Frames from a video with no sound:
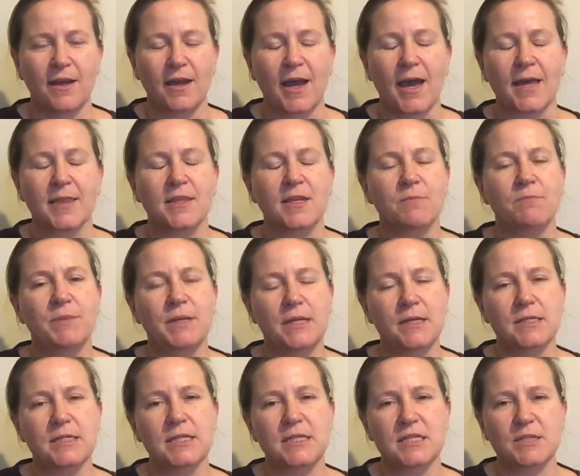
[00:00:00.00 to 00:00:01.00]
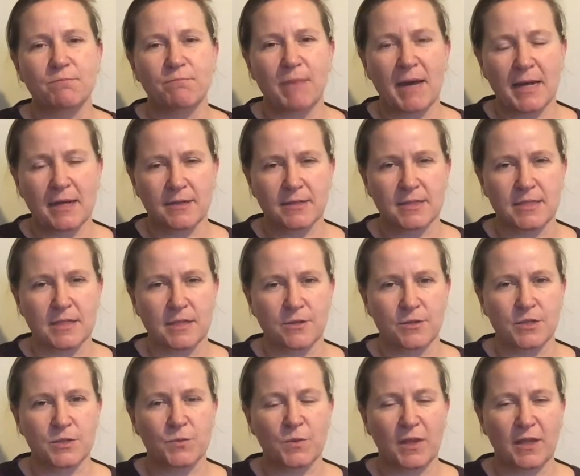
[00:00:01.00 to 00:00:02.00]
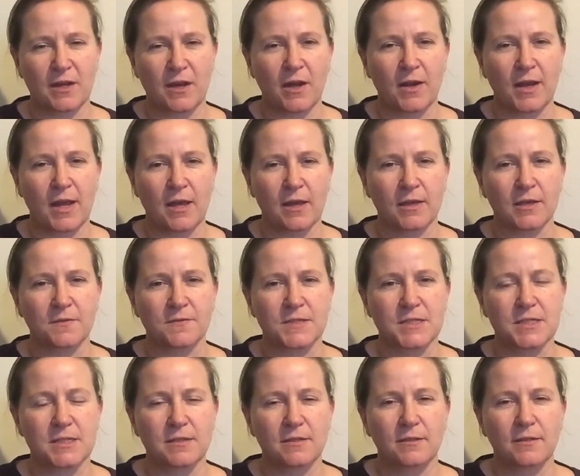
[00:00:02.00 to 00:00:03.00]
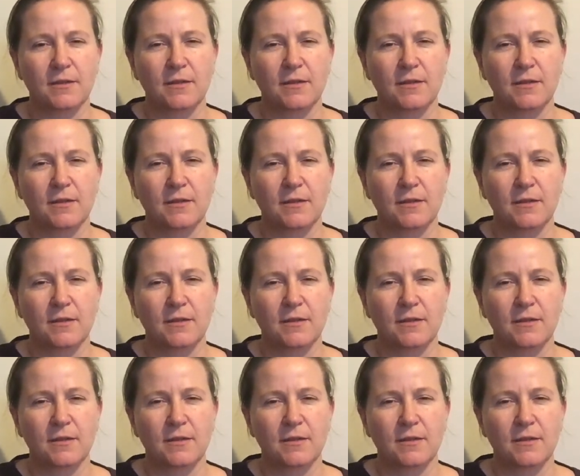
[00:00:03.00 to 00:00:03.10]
and the ability to balance those within our lives.